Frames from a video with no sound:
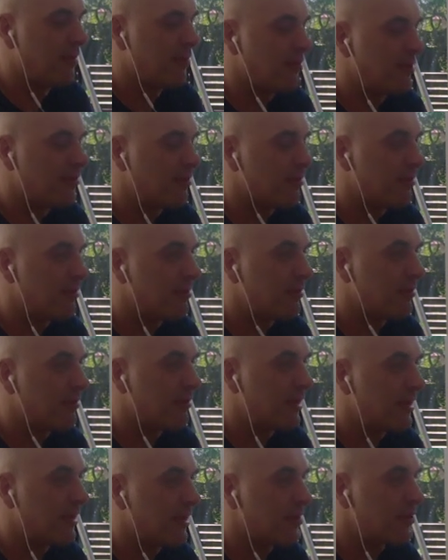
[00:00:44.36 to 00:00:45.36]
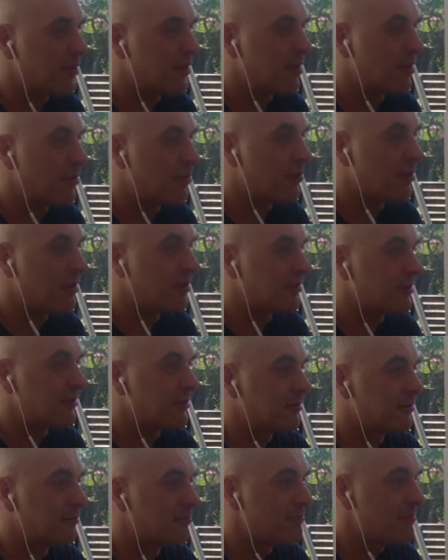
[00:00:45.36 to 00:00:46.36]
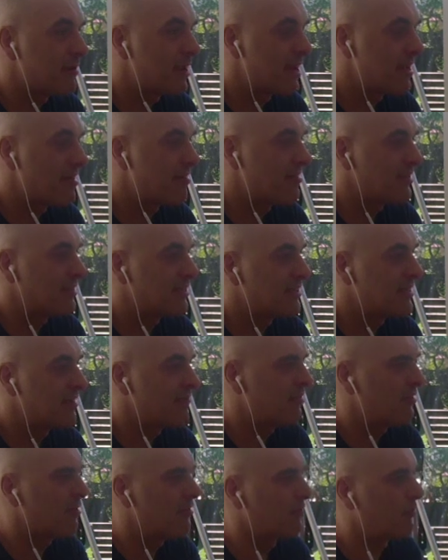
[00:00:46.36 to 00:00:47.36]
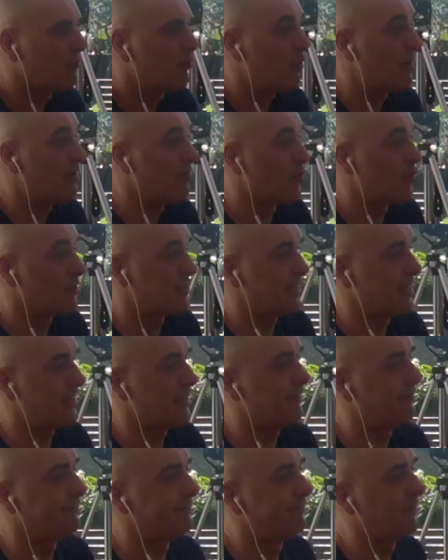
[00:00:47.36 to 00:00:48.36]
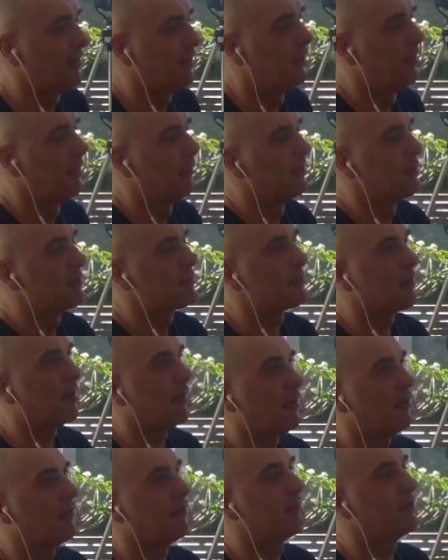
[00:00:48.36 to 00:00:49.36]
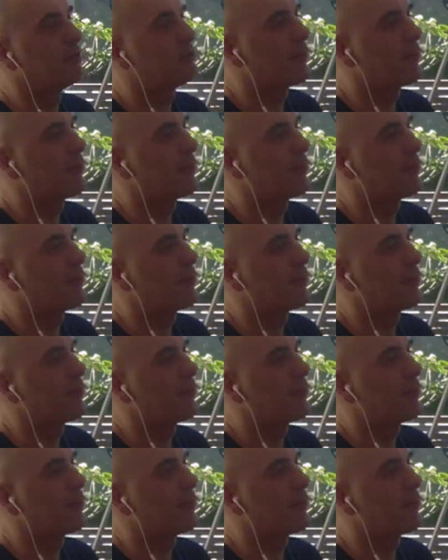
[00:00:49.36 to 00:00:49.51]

The, our last show was May the 7th, 2014. So wow.